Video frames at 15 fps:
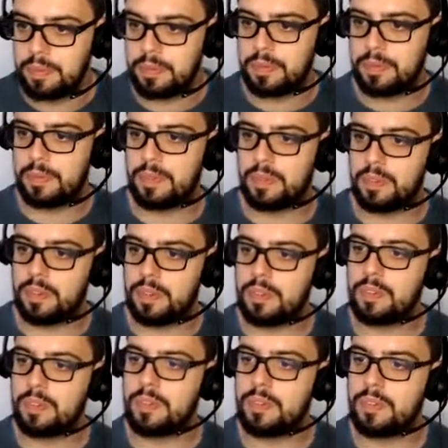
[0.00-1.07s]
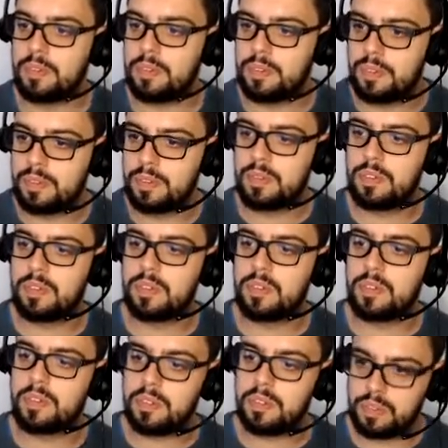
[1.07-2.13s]

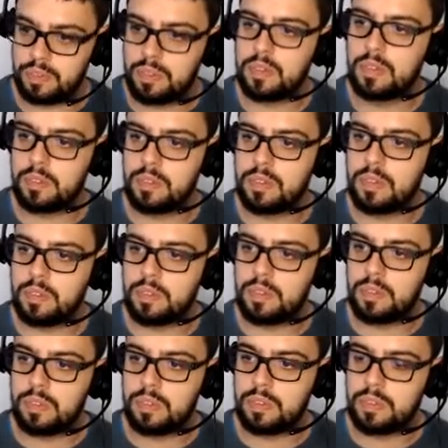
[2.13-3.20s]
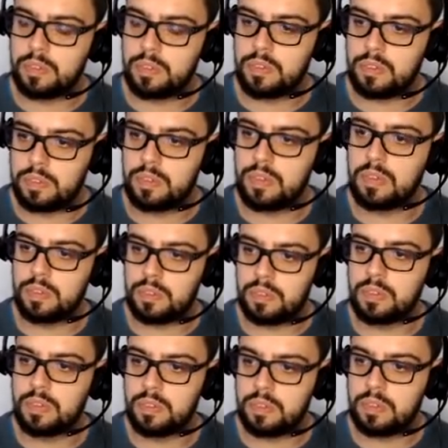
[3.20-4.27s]

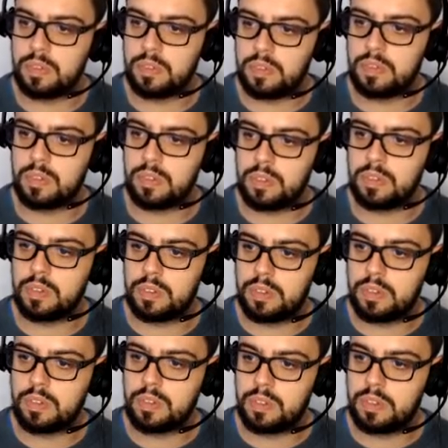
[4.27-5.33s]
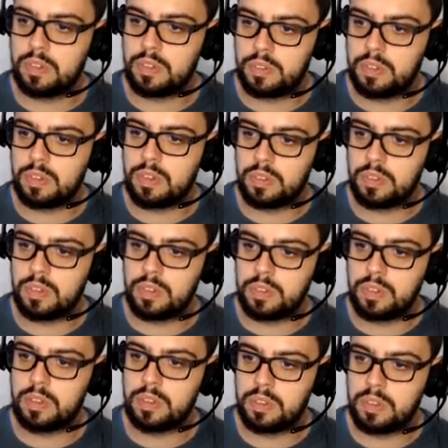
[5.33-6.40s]

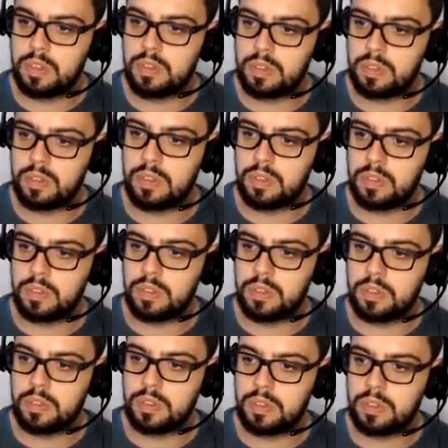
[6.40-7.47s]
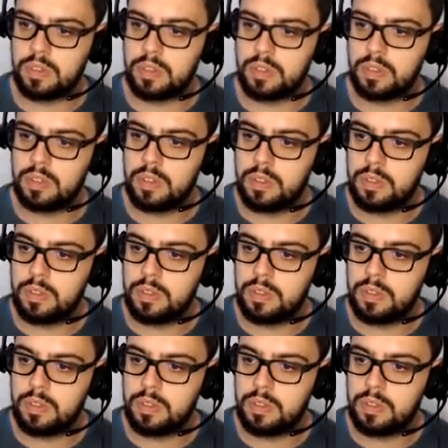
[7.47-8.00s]
This person isn't speaking.